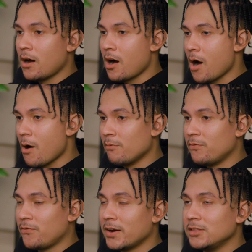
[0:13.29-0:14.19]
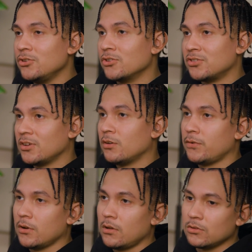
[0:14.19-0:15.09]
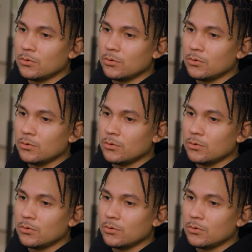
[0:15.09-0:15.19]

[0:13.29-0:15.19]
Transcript: finding yourself along the